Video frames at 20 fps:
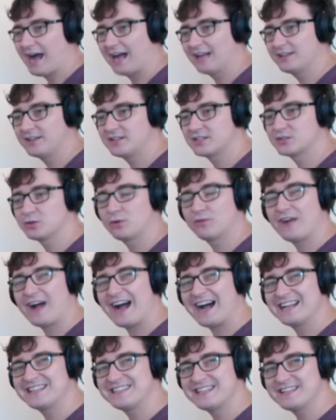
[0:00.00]
Alan sort of
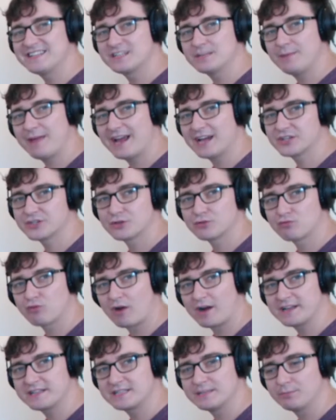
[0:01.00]
adds in some extra
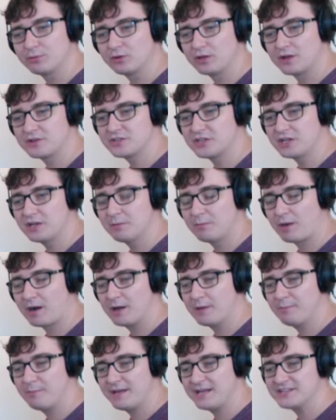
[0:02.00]
right cymbal notes that you might
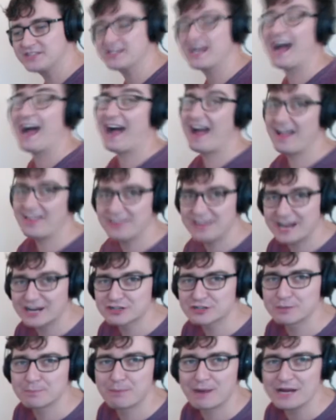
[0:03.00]
have missed, and the
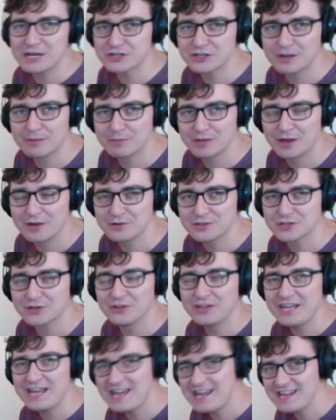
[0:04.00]
extra bass drum notes
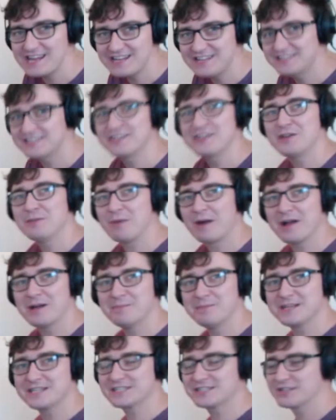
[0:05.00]
on the E's that you might
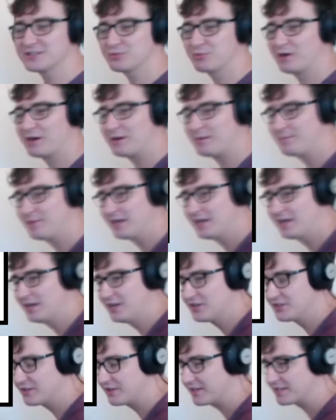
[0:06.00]
have missed as well.
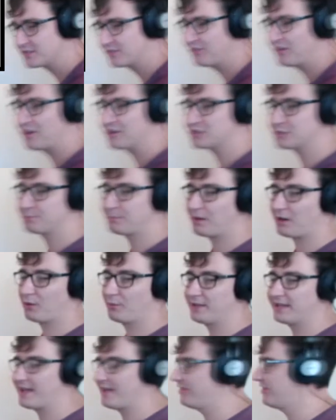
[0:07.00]
So this first bar,
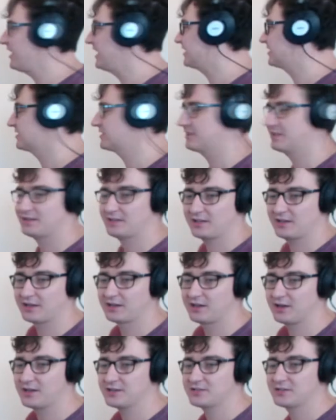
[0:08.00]
we get this, that
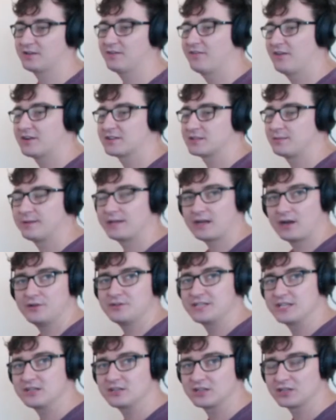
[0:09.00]
occurs the first time he
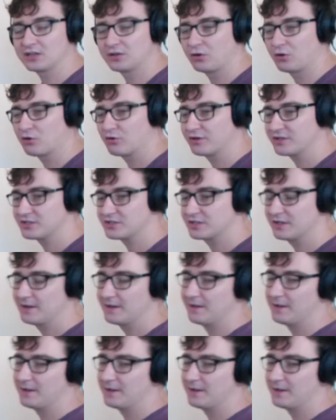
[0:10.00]
goes into the chorus.